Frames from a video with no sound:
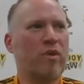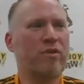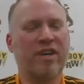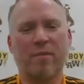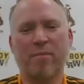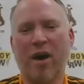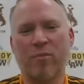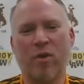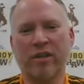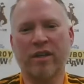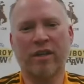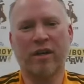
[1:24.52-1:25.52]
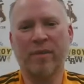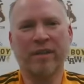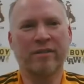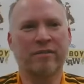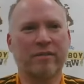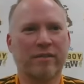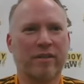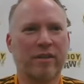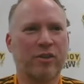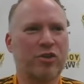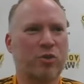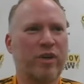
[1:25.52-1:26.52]
what we've said about him all year. I mean,
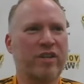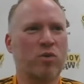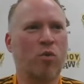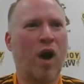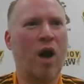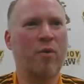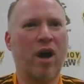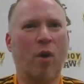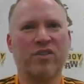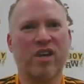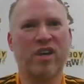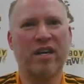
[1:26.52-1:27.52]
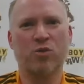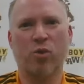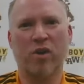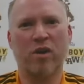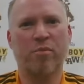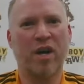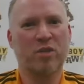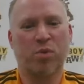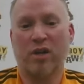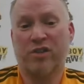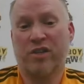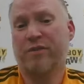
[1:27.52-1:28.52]
there's a reason why we always say he's one of the best
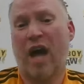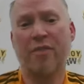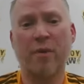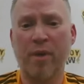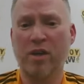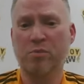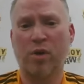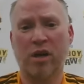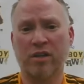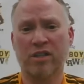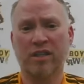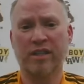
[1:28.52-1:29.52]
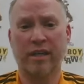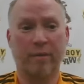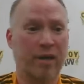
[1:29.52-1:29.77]
players, if not the best player in this league.